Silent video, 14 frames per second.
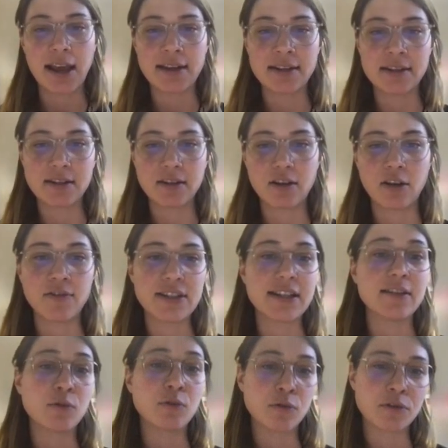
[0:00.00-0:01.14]
And
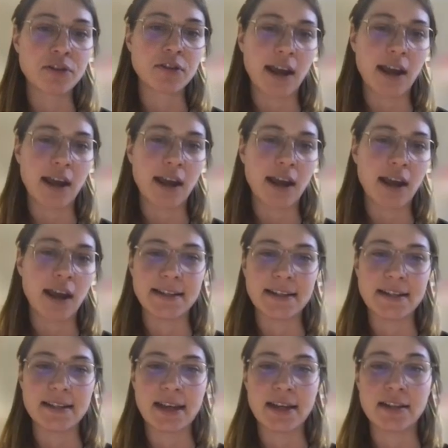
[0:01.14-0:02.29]
obviously also
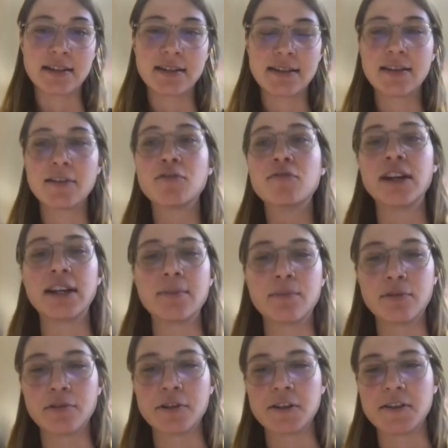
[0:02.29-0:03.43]
emphasizes that it's still really
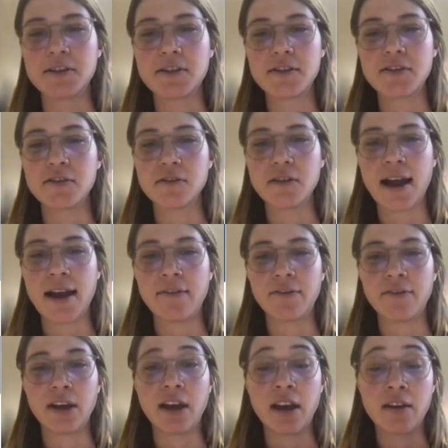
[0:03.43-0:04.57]
important to have
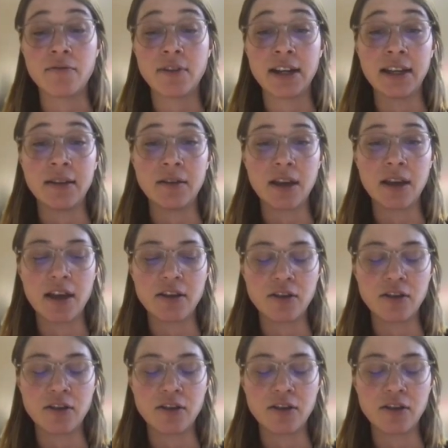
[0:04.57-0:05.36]
really